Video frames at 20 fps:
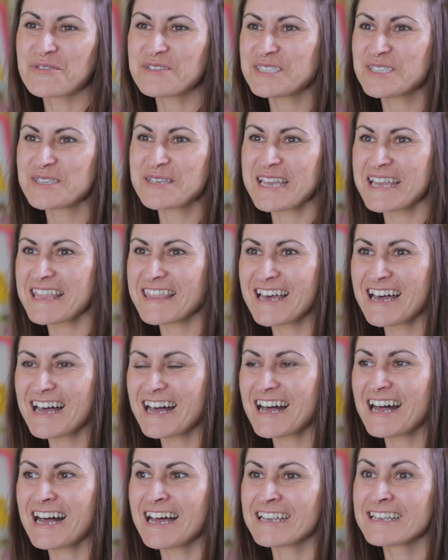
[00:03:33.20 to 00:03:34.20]
work together,
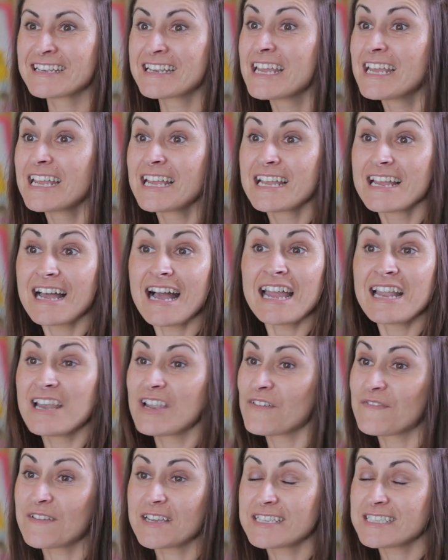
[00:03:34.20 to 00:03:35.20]
and I
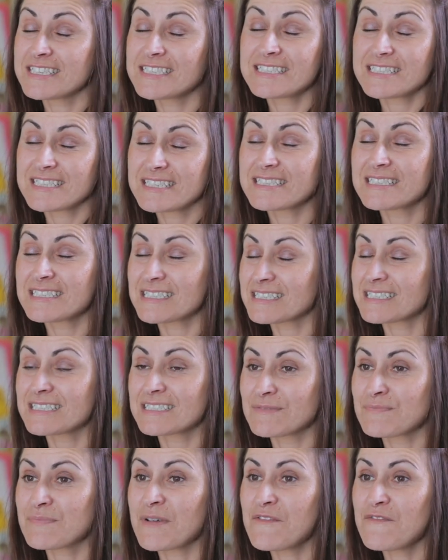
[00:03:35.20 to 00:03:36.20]
love it,
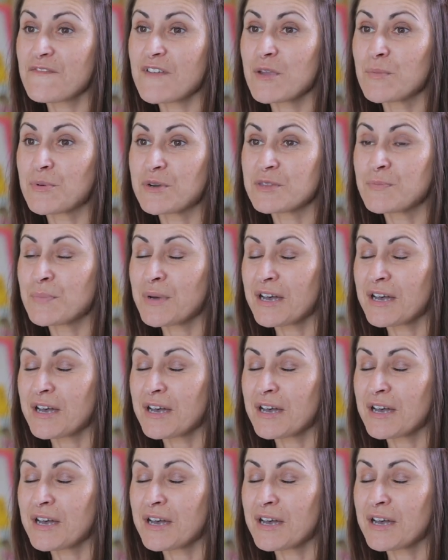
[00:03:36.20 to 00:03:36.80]
it's my favourite